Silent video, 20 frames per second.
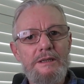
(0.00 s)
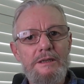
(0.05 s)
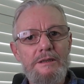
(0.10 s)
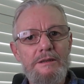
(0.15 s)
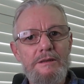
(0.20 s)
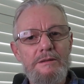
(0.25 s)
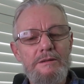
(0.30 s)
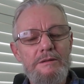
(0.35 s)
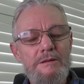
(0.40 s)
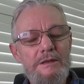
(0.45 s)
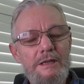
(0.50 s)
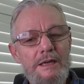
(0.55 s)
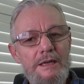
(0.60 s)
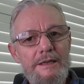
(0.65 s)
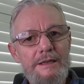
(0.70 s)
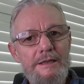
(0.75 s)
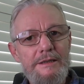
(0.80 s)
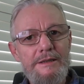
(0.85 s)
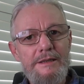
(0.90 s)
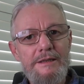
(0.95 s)
you know,
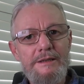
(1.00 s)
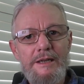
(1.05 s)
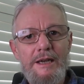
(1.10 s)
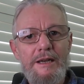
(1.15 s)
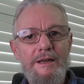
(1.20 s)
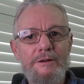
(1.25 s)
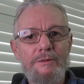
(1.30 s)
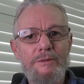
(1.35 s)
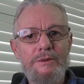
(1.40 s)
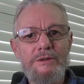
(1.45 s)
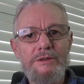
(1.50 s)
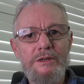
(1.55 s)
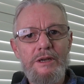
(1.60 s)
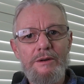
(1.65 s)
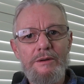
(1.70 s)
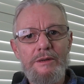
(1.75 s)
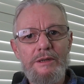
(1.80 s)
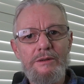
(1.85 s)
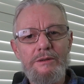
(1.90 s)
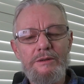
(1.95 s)
telling us exactly what's
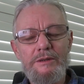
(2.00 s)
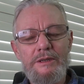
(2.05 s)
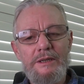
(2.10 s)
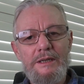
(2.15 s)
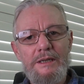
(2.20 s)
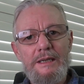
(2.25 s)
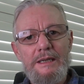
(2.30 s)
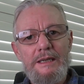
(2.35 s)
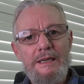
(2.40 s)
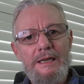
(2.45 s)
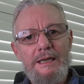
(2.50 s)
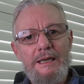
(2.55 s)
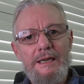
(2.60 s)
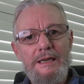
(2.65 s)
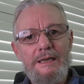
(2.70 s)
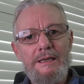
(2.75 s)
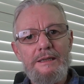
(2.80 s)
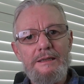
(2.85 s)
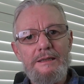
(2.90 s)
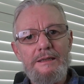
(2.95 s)
going on
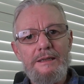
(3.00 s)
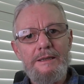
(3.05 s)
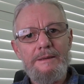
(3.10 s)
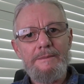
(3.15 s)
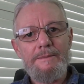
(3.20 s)
and,